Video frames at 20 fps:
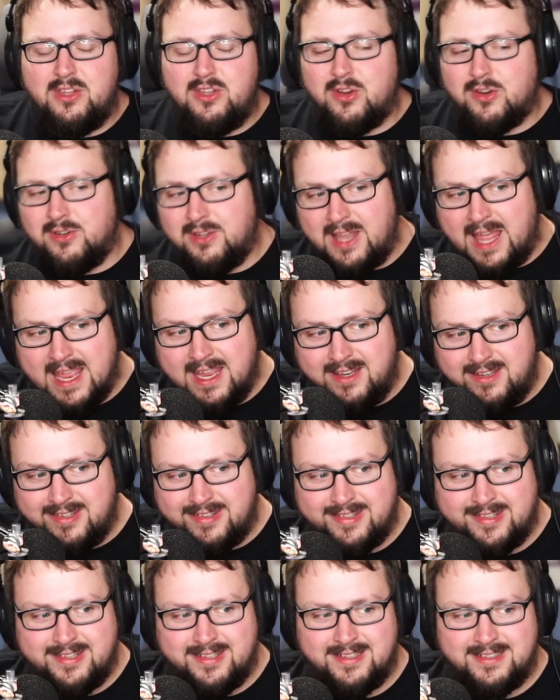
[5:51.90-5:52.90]

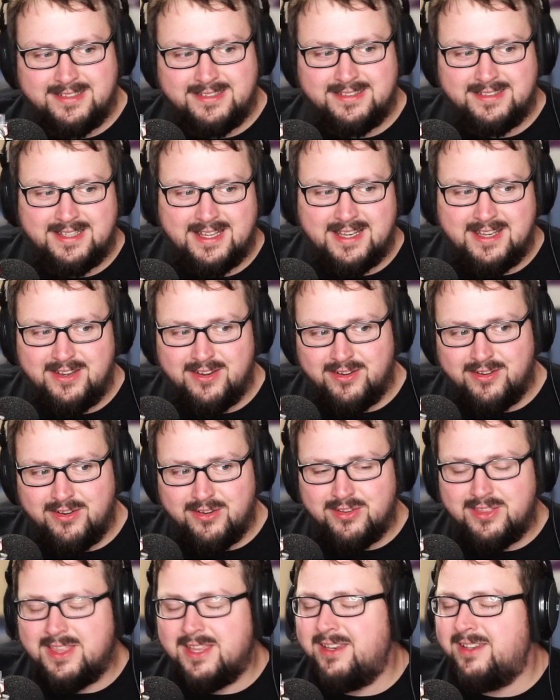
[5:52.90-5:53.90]
likes and your
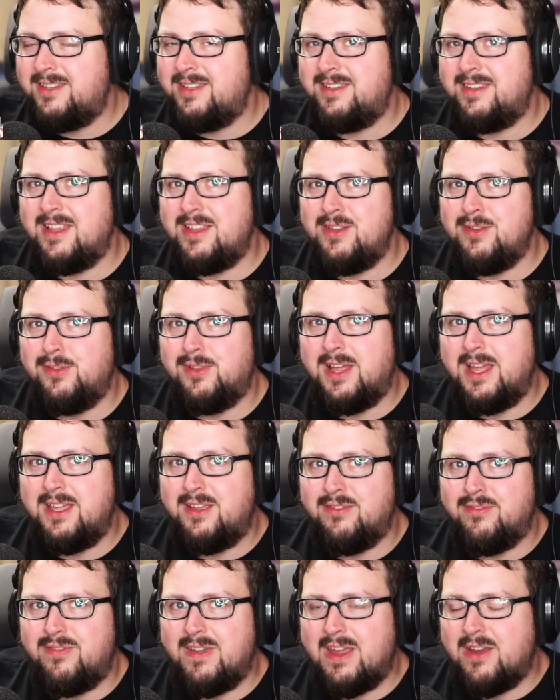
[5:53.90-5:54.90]
things that you like
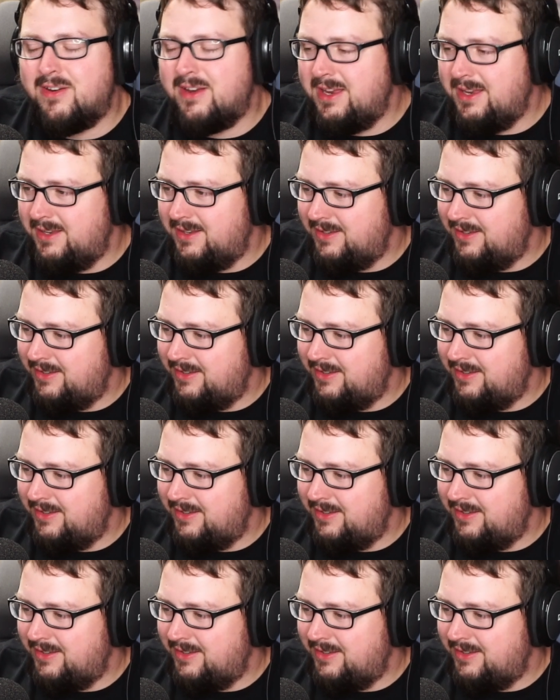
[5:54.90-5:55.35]
vary.